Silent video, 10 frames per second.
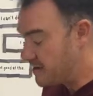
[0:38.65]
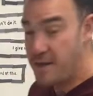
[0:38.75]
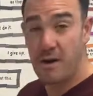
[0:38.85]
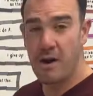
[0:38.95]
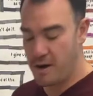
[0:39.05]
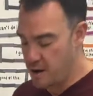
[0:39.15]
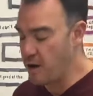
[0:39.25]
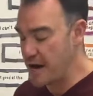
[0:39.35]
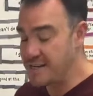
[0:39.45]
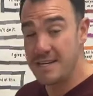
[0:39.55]
There
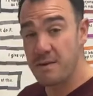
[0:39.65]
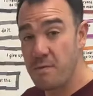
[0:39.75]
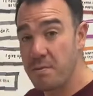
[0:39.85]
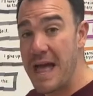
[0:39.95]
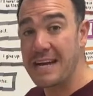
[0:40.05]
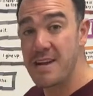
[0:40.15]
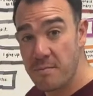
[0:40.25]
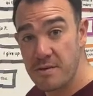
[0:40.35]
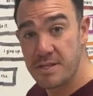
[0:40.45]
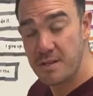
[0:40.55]
are 18 different black
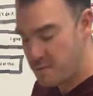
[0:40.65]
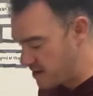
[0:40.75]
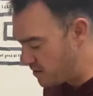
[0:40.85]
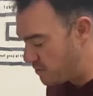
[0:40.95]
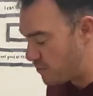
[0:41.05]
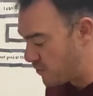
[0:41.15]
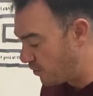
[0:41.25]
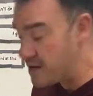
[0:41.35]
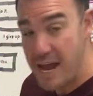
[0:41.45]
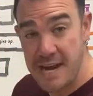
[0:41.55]
numbers on the wheel,
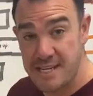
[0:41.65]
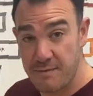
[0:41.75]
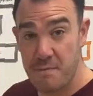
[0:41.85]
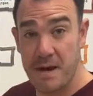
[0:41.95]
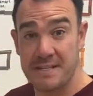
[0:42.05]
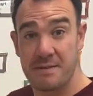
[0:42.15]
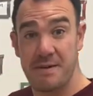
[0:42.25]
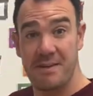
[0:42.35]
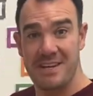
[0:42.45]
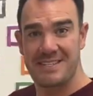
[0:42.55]
38 different
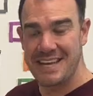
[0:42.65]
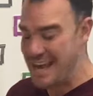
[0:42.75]
possibilities.